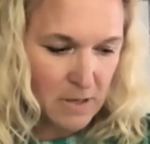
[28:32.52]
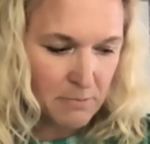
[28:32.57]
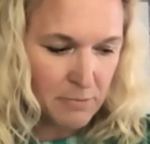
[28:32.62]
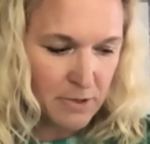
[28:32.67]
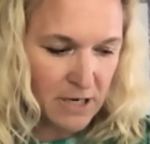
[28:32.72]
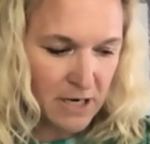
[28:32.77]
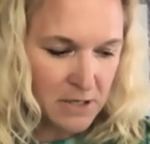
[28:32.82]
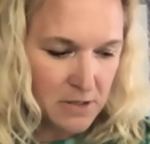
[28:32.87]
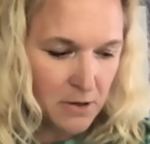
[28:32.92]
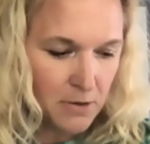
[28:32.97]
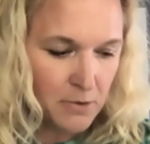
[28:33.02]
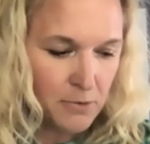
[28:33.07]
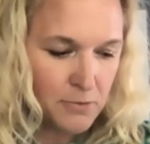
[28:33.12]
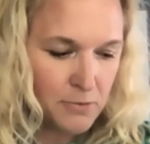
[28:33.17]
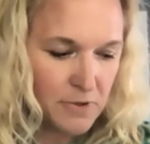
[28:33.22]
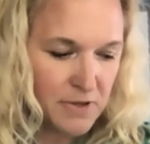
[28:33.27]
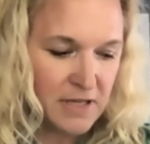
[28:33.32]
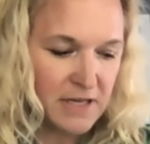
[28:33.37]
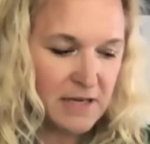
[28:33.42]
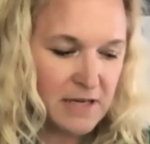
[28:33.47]
But I
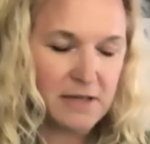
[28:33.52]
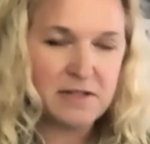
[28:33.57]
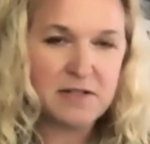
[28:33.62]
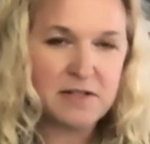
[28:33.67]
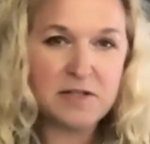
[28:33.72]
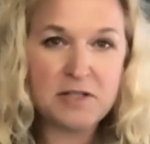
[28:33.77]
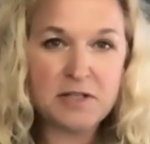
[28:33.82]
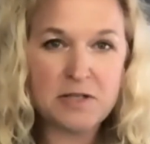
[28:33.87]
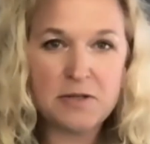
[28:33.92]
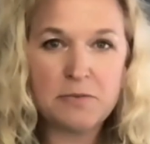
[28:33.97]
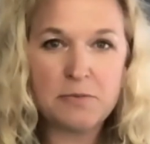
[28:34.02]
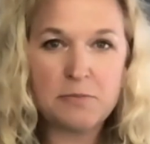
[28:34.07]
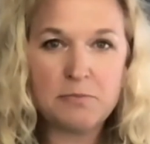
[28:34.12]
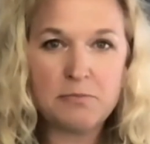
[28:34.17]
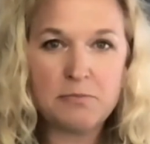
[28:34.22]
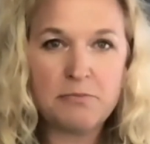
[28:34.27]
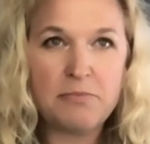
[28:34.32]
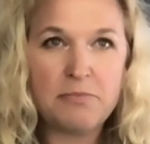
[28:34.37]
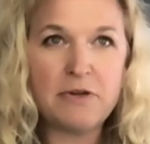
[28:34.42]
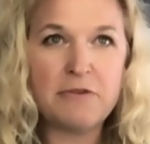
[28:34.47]
know this:
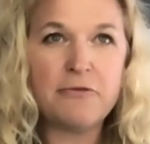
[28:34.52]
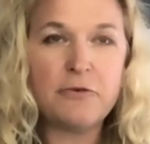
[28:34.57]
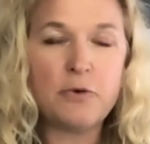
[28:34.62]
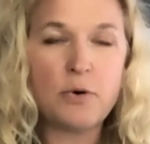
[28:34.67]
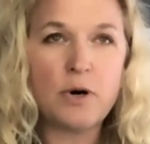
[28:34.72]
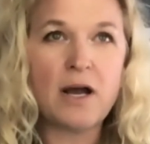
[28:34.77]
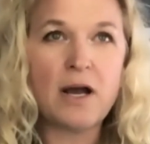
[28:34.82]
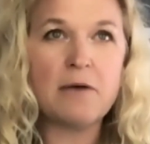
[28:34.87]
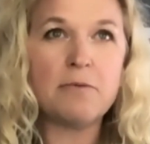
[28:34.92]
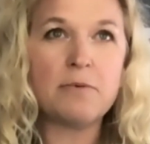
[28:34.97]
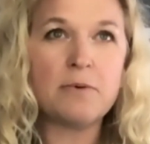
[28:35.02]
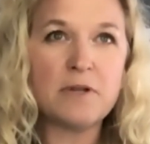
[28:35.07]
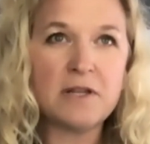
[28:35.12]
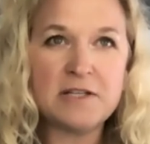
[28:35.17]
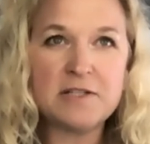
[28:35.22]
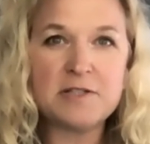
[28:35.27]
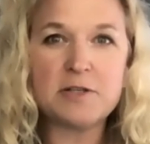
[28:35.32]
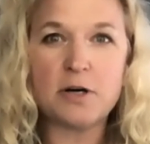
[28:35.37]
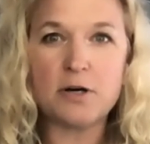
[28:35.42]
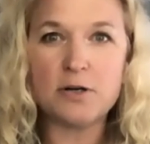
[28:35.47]
before I
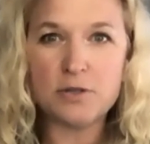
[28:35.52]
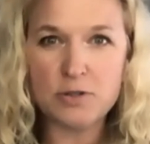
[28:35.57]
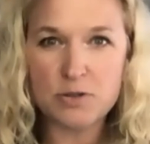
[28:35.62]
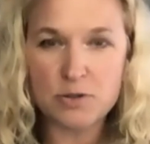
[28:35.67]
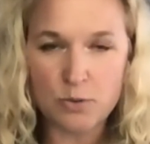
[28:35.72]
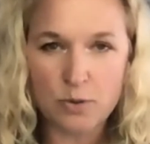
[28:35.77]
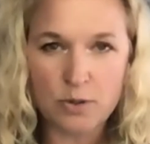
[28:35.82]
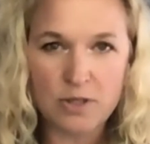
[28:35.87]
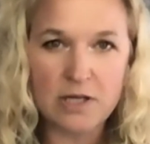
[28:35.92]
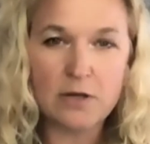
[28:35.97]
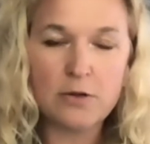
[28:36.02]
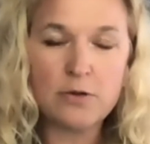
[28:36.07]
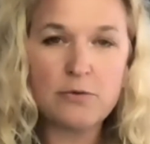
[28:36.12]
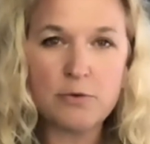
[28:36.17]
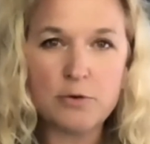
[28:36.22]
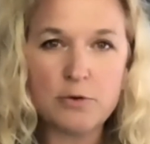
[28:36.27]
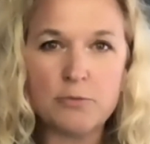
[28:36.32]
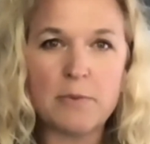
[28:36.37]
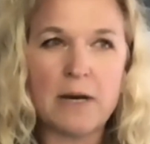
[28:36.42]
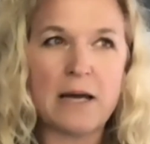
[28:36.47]
really start sorting
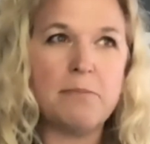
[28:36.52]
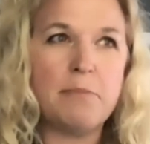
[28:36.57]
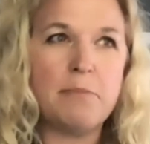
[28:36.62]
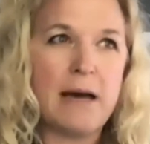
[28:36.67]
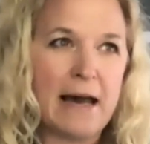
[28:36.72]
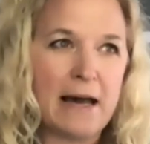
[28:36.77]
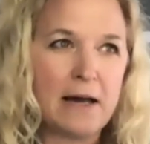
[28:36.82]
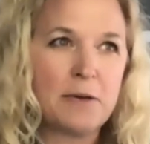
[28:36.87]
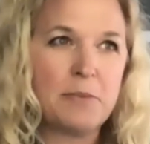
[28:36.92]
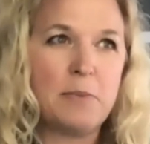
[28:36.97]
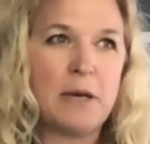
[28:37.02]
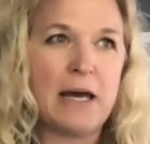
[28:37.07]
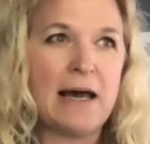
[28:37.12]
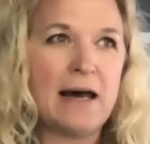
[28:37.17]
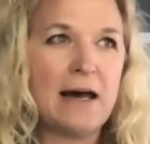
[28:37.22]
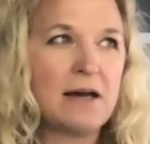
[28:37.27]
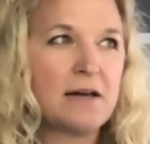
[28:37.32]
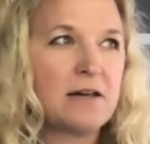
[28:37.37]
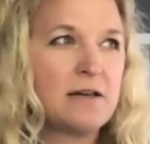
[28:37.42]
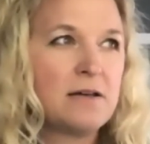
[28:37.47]
through my
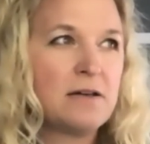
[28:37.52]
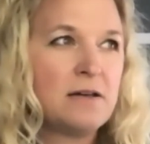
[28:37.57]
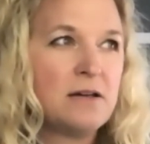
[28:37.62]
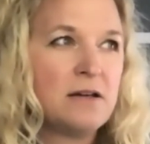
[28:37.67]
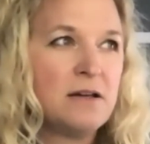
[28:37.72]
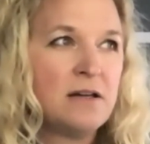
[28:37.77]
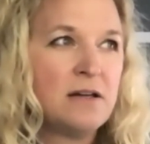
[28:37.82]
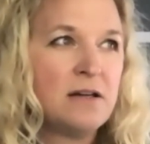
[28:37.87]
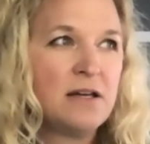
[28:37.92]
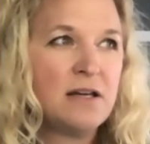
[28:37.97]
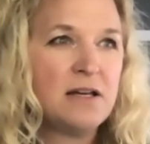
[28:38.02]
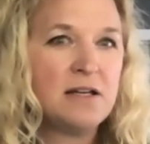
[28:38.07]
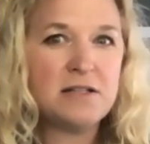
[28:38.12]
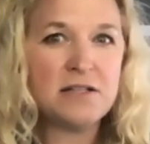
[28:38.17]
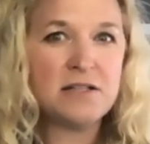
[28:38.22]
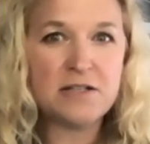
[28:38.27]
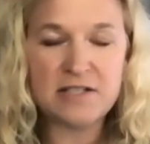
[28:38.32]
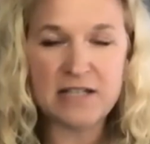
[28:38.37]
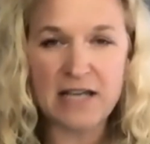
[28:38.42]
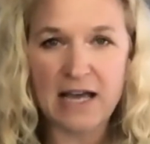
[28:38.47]
backpack
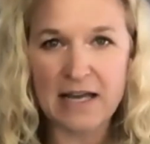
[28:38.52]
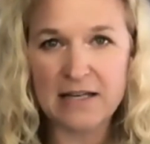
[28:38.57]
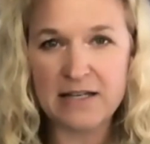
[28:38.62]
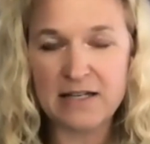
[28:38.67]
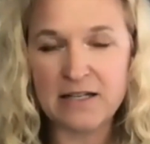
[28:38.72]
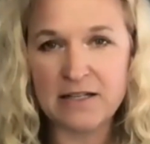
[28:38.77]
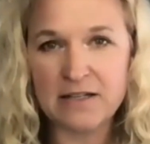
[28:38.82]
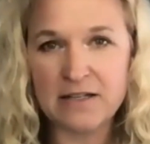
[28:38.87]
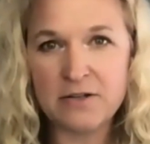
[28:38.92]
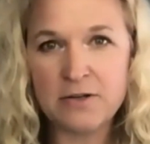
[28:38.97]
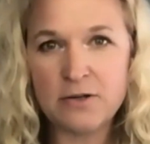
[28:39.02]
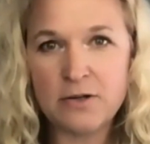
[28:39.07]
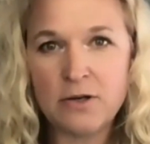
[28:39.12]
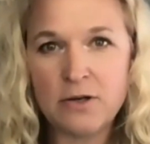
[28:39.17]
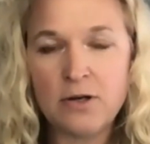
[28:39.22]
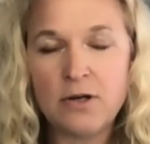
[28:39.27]
and deciding